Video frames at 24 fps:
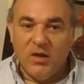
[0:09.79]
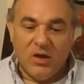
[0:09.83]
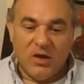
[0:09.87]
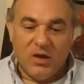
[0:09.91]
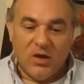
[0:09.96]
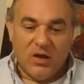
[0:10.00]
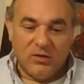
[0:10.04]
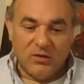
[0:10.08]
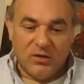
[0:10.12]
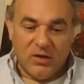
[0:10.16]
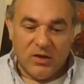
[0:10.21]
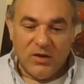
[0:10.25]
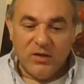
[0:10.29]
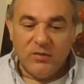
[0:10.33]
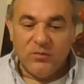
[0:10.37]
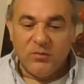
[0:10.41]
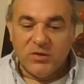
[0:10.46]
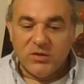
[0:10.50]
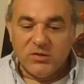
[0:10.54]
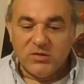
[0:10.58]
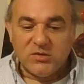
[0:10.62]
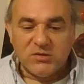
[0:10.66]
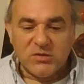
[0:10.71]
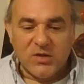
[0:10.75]
online,
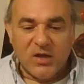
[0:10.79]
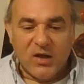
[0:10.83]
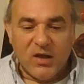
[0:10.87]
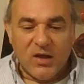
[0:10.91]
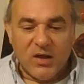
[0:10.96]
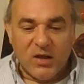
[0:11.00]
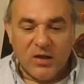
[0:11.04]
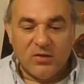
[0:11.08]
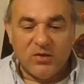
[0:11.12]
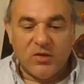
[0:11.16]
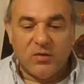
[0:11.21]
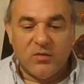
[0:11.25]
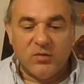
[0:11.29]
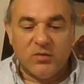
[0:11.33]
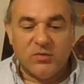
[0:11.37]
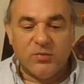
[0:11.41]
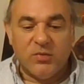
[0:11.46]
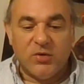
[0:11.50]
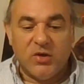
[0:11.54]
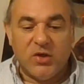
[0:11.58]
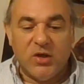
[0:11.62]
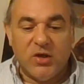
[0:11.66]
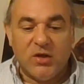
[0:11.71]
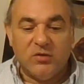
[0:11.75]
which uh, I thought was
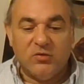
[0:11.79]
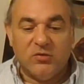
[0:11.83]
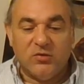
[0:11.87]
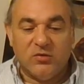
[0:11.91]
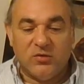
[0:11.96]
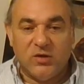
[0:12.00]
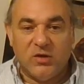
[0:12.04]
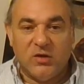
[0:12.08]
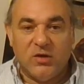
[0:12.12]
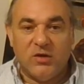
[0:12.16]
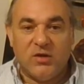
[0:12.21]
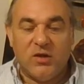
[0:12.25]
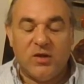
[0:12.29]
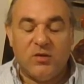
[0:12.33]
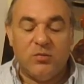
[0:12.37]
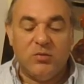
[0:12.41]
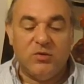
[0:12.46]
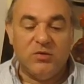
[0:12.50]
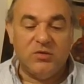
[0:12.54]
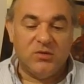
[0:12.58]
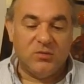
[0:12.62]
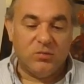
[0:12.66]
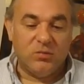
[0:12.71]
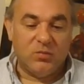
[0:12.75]
pretty interesting, and that
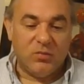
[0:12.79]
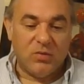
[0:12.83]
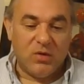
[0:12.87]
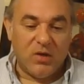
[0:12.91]
was